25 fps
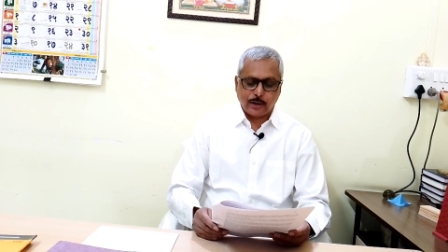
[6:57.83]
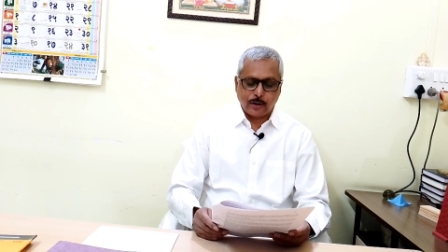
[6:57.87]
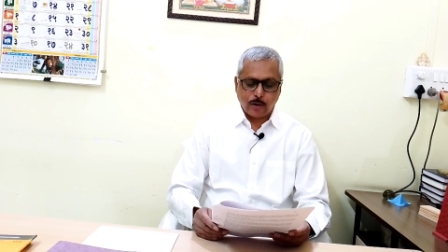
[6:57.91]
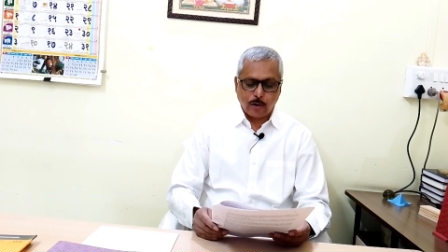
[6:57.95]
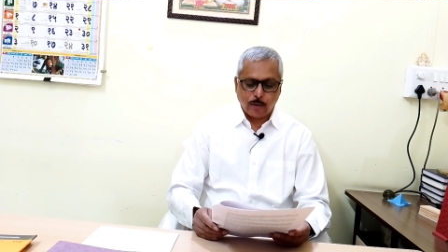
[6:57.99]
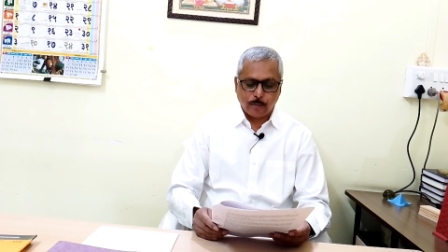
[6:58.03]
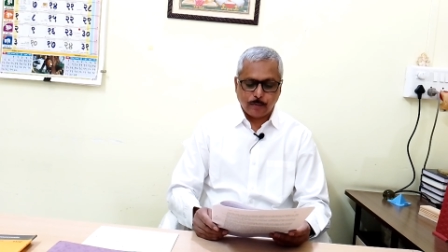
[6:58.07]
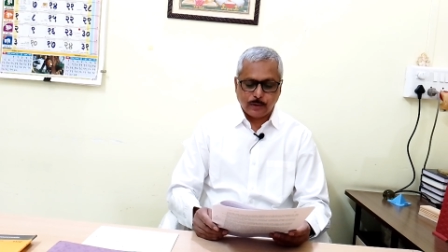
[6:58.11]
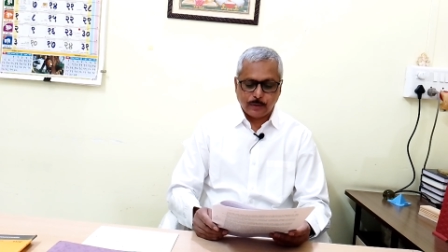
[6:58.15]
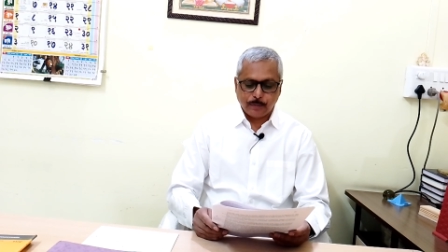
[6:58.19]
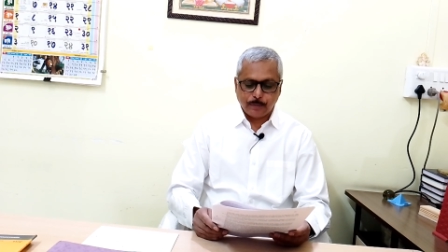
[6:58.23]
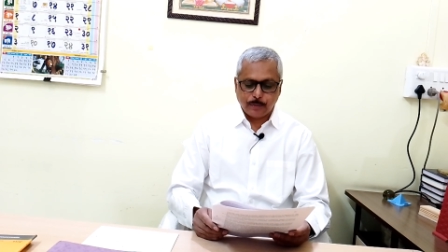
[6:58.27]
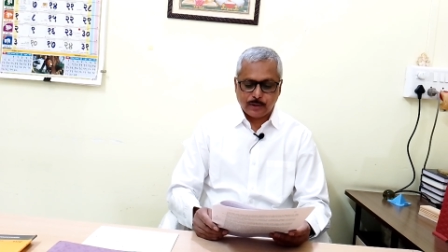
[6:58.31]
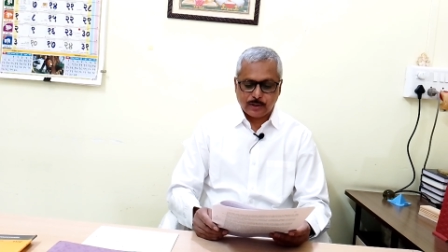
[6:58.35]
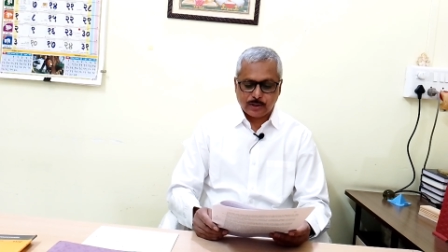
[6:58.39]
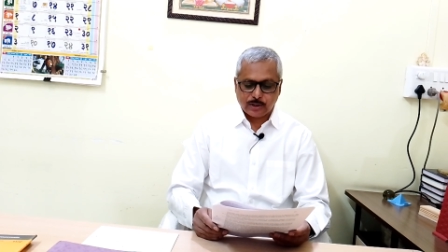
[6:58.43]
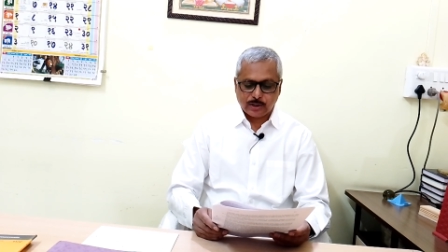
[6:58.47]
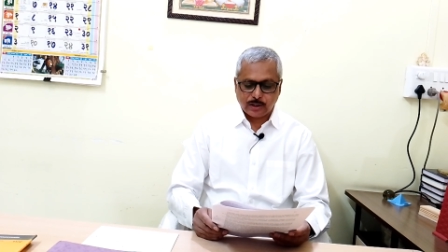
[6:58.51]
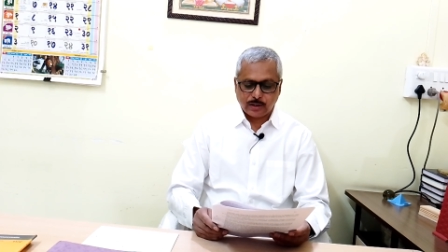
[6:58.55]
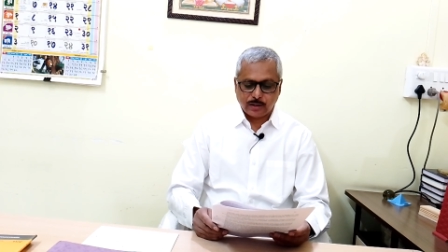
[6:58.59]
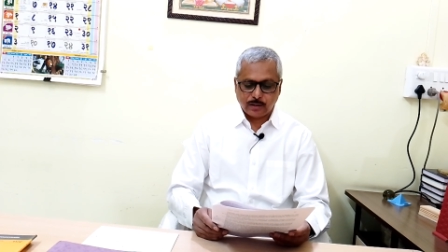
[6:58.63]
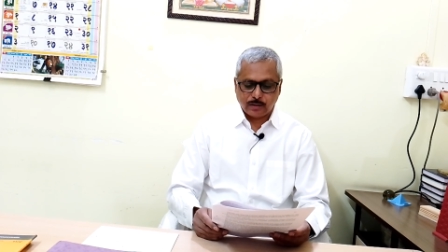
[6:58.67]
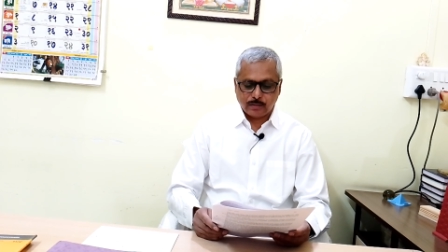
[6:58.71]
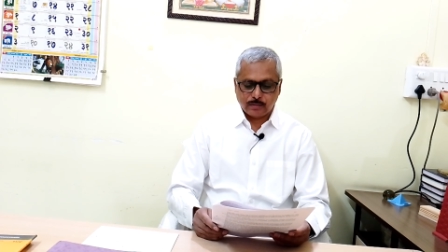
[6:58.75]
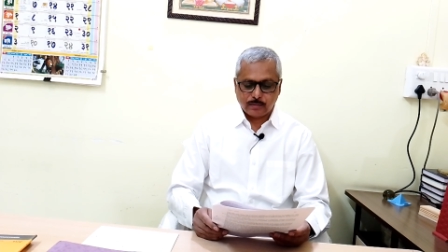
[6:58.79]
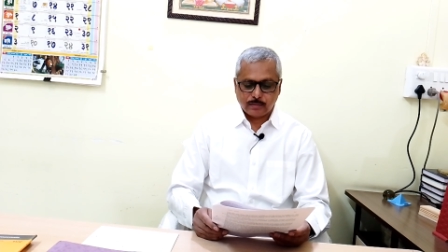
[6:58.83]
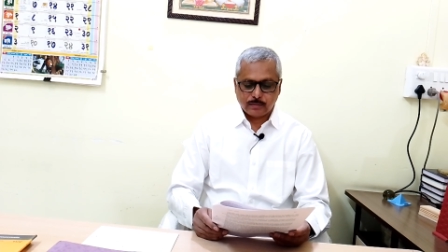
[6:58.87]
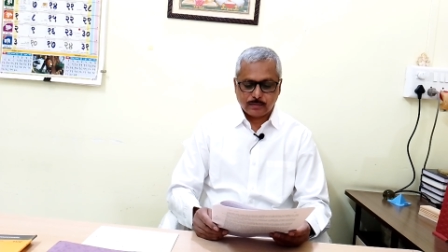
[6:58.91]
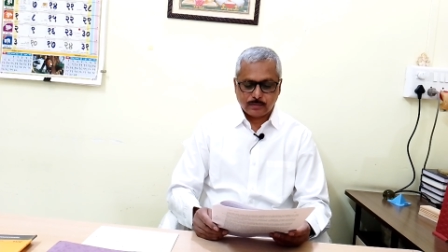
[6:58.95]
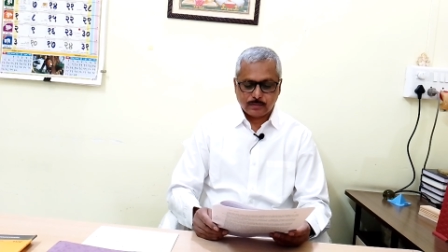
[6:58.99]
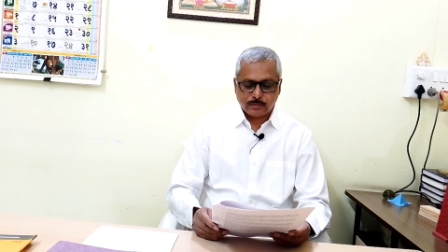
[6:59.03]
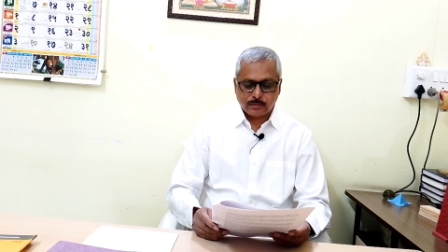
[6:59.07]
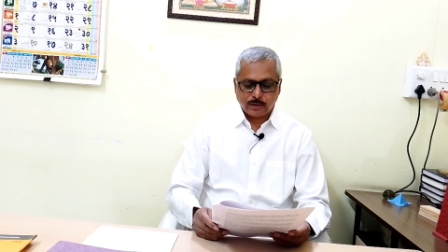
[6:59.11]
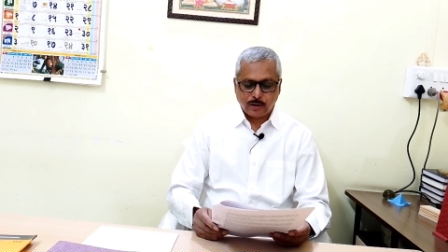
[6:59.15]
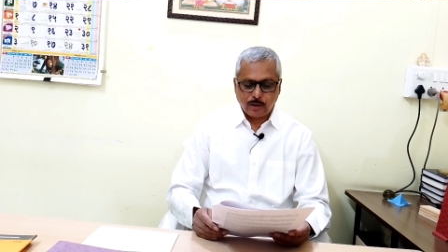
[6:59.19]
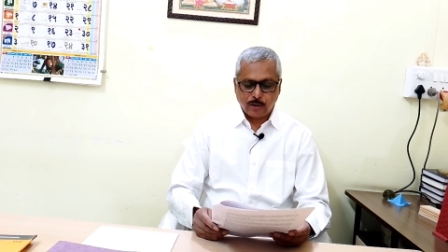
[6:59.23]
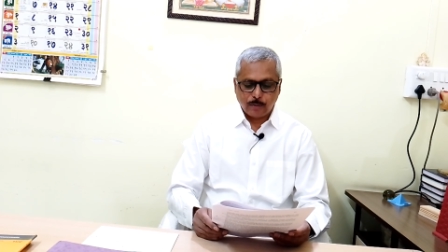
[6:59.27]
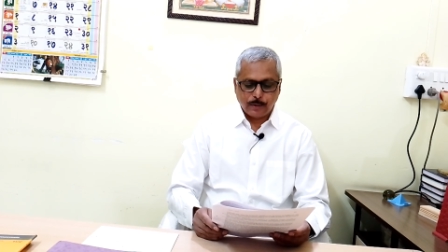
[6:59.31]
of the person,
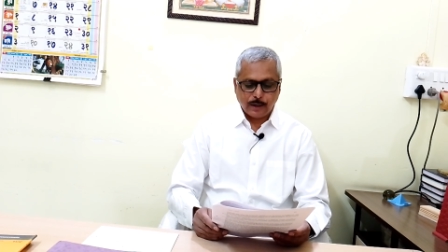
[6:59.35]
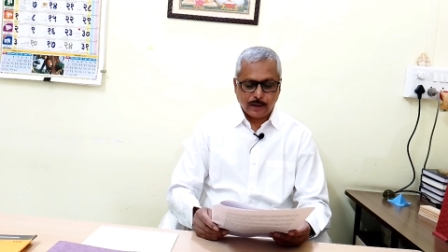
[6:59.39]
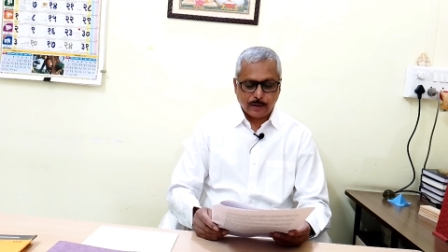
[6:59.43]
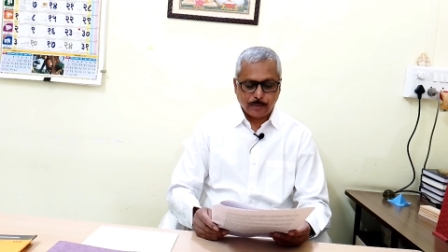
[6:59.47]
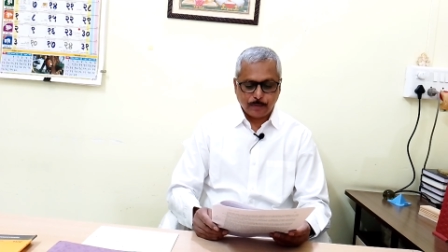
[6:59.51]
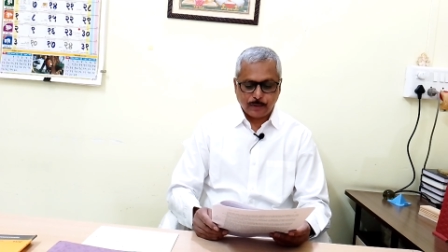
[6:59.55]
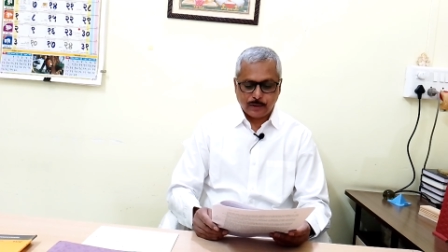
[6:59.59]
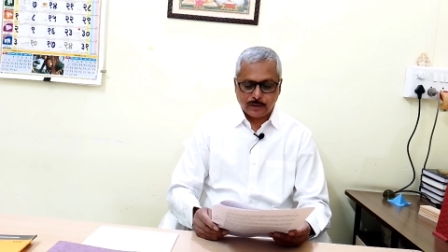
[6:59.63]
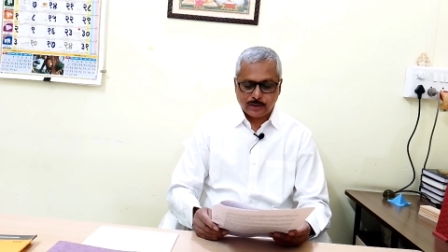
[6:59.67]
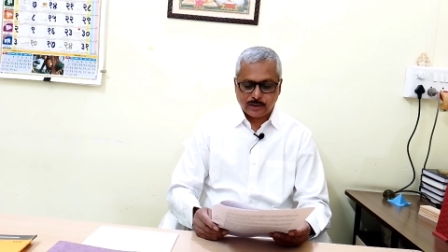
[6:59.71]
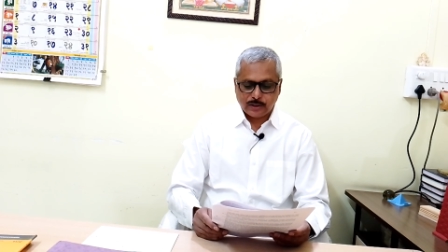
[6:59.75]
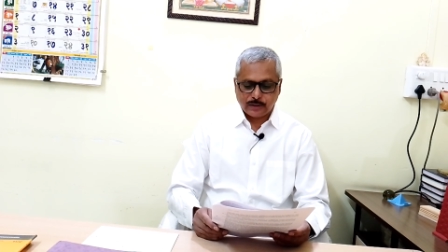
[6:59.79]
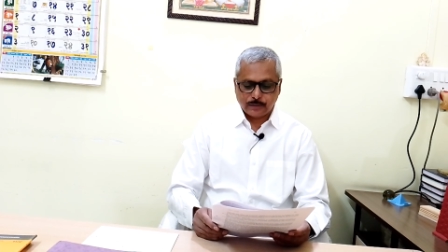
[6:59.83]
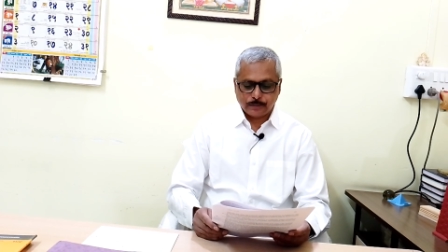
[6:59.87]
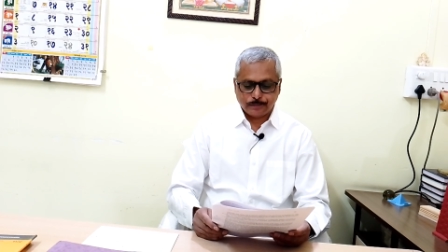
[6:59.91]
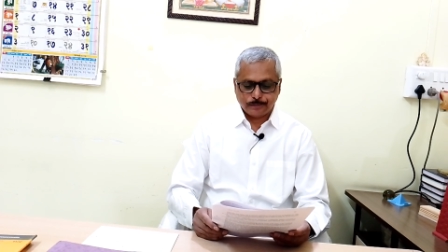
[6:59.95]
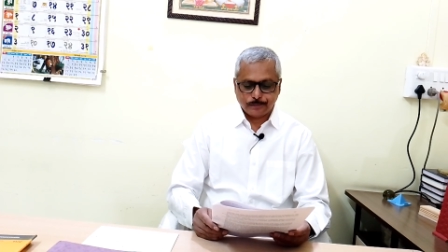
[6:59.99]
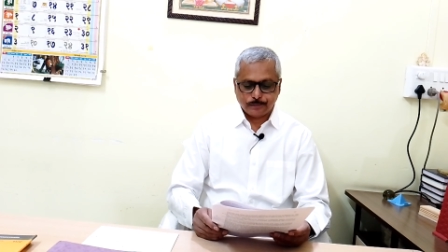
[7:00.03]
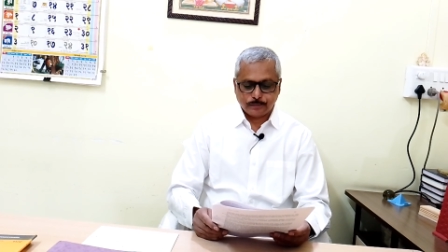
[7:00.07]
of that person.